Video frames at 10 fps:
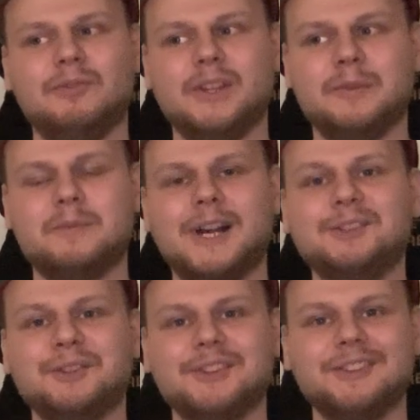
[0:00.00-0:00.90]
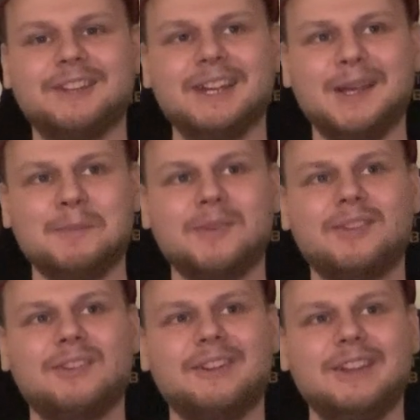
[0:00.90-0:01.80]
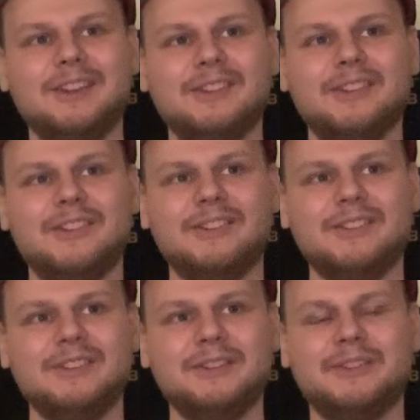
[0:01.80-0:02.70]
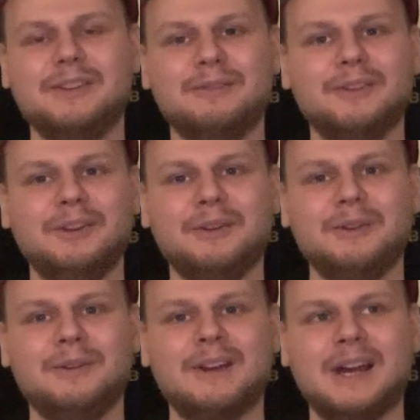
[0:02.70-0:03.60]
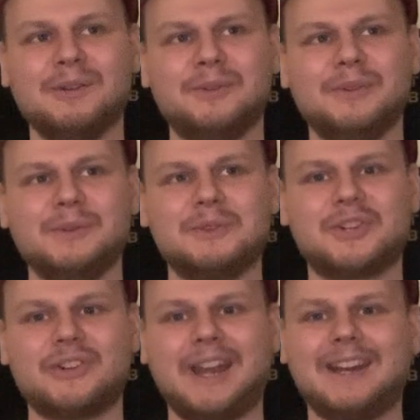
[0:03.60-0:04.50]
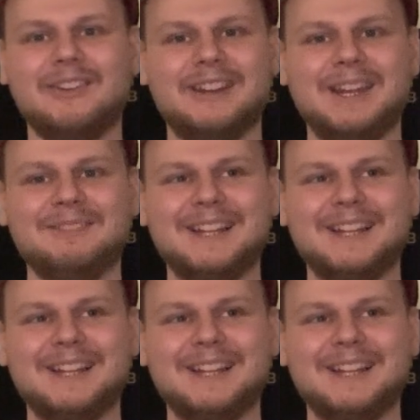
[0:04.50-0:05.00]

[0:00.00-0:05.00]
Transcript: and pirated games, and you didn't even know how to crack a game.